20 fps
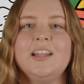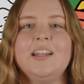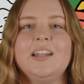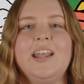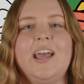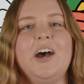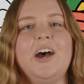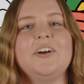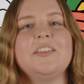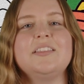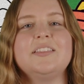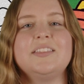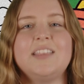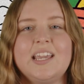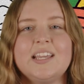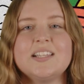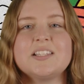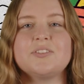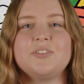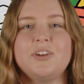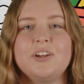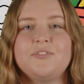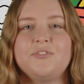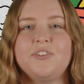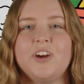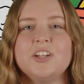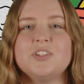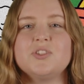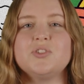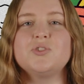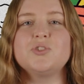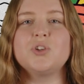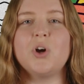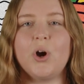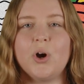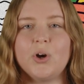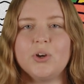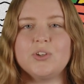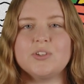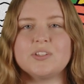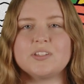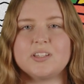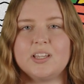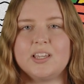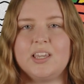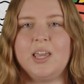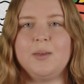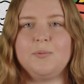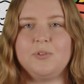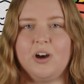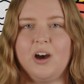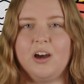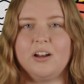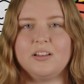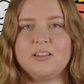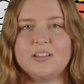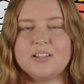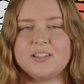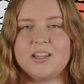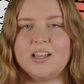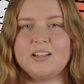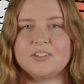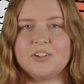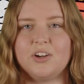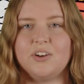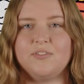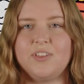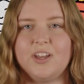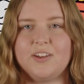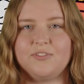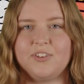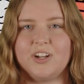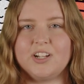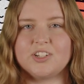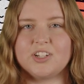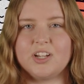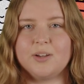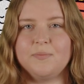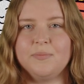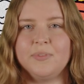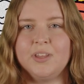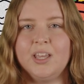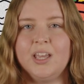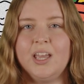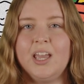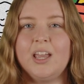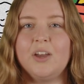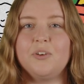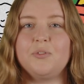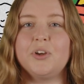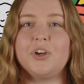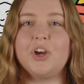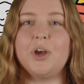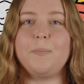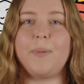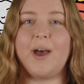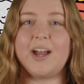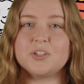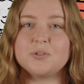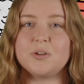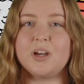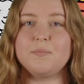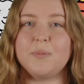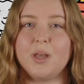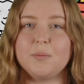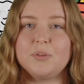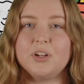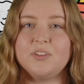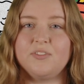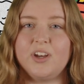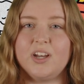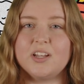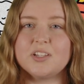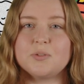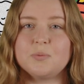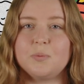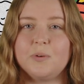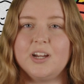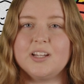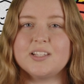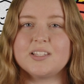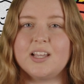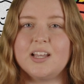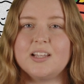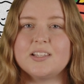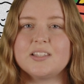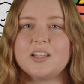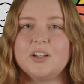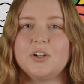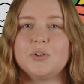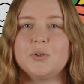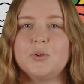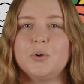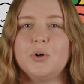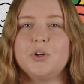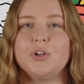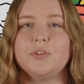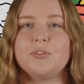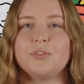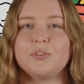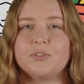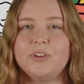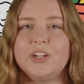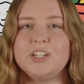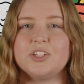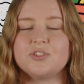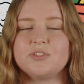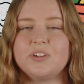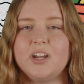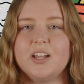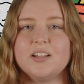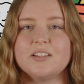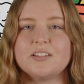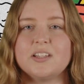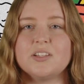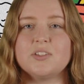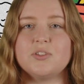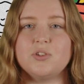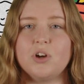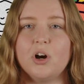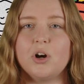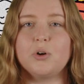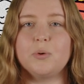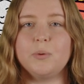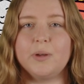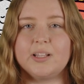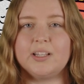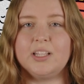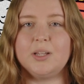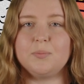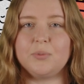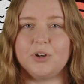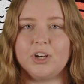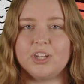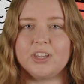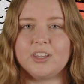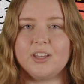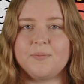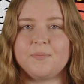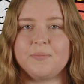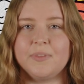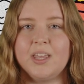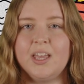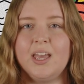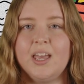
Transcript: Now, these three friends chose to keep God at the center of their friendship. If we go back to our memory verse where it says that a cord of three strands is not quickly broken,